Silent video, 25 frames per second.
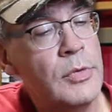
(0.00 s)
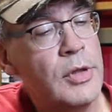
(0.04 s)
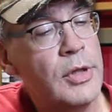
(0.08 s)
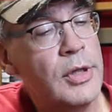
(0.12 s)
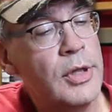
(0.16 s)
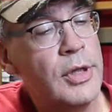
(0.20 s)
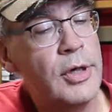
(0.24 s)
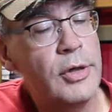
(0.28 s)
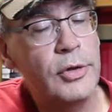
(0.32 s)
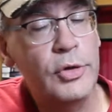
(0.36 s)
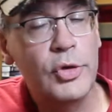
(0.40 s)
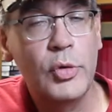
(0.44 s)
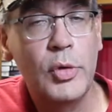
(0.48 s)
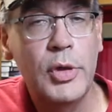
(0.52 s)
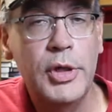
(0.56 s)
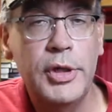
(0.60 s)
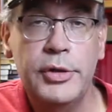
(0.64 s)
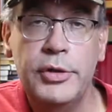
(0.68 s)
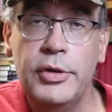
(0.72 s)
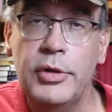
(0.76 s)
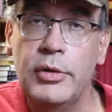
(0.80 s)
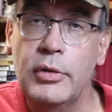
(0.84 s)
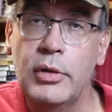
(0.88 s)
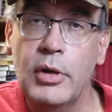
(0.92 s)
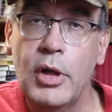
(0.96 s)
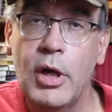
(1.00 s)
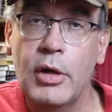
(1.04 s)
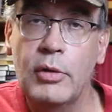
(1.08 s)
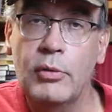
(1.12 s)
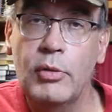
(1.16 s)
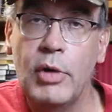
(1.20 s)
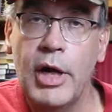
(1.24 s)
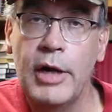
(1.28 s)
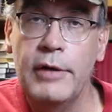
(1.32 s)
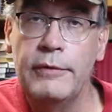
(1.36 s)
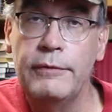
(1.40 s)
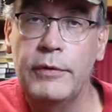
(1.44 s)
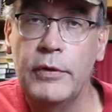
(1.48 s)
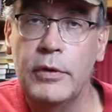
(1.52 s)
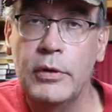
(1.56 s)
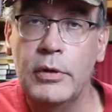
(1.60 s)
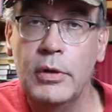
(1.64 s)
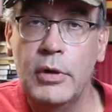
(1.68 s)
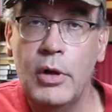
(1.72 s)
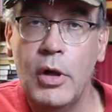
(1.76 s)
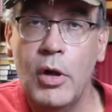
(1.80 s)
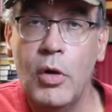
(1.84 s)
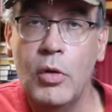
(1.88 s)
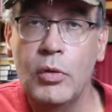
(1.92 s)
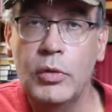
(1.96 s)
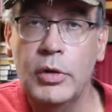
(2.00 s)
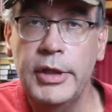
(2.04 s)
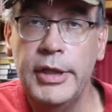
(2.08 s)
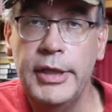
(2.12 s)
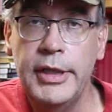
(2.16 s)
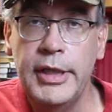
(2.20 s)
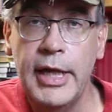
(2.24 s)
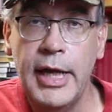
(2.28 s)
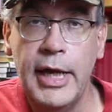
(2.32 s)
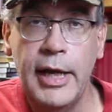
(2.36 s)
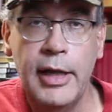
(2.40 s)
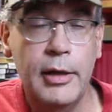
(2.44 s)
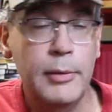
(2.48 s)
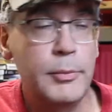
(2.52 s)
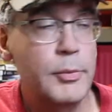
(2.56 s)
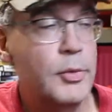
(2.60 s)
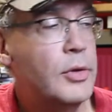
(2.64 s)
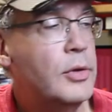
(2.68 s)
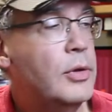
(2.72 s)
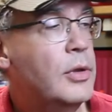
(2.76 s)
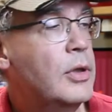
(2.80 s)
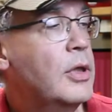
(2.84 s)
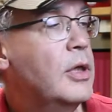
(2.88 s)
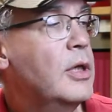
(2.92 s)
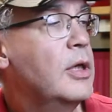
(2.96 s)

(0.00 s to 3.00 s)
They're 22 long rifle only caliber.